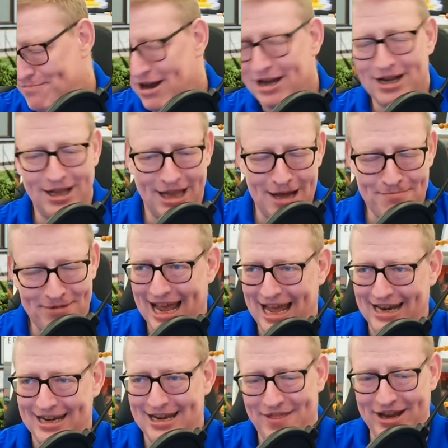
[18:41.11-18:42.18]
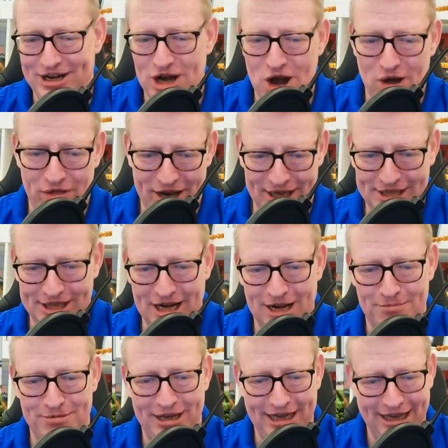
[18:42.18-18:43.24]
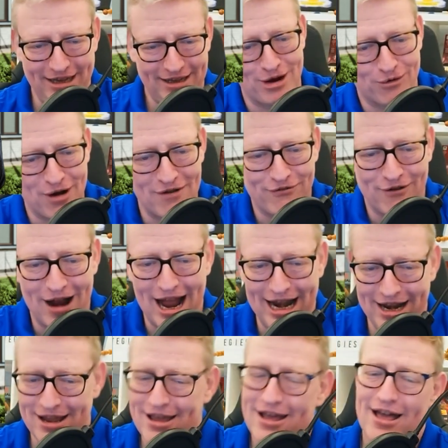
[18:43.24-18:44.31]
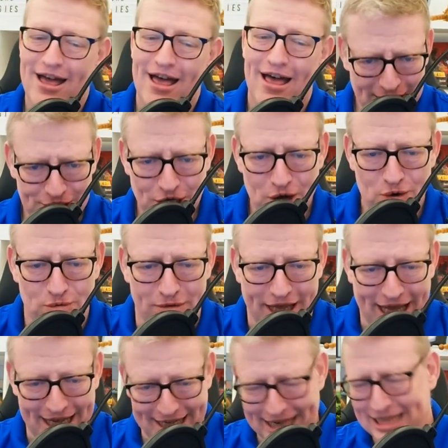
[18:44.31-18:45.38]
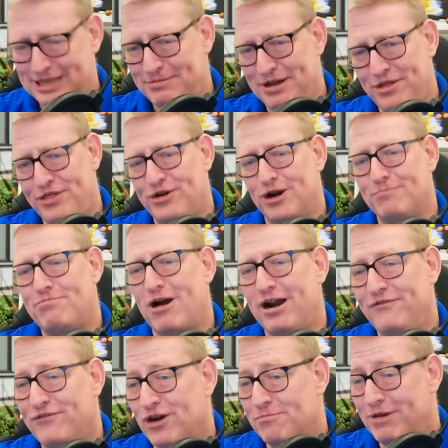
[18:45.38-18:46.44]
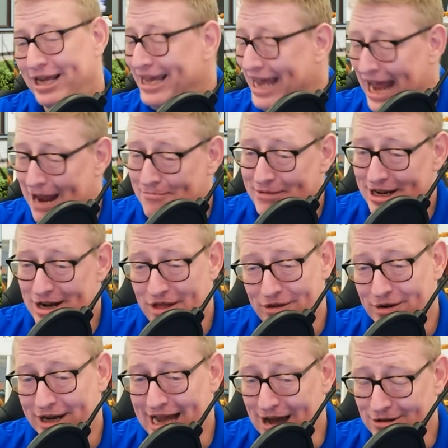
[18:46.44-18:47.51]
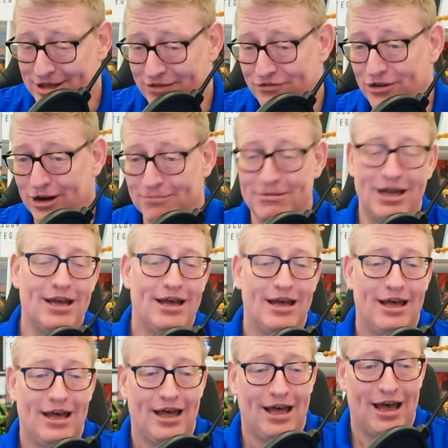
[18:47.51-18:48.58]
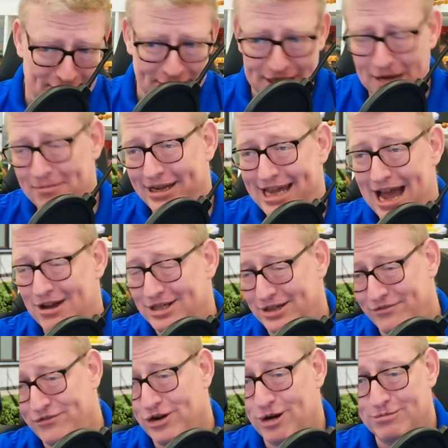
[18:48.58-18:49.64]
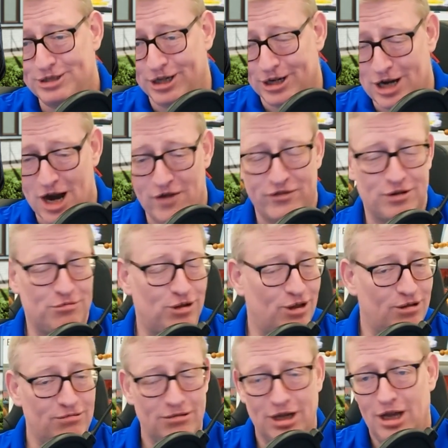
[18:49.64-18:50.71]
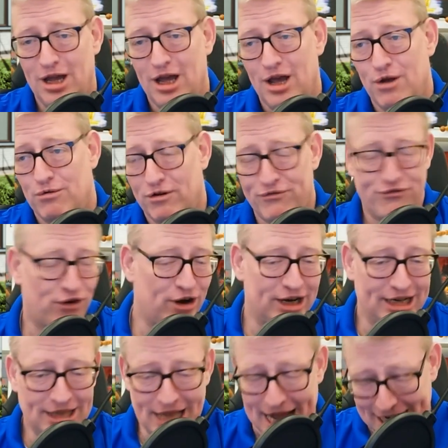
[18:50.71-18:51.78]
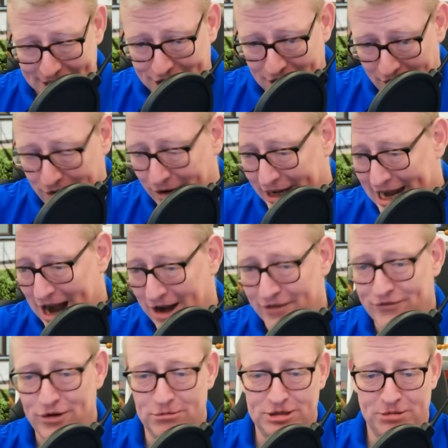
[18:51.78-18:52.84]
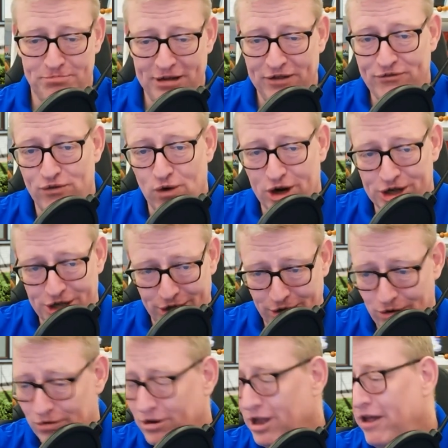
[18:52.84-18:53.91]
Buckle up, and they know that it's going to be a rough ride. So it needs to be a third-party firm, but it can be another accounting firm. Some accounting firms are comfortable referring clients to other accounting firms. The Big Four do.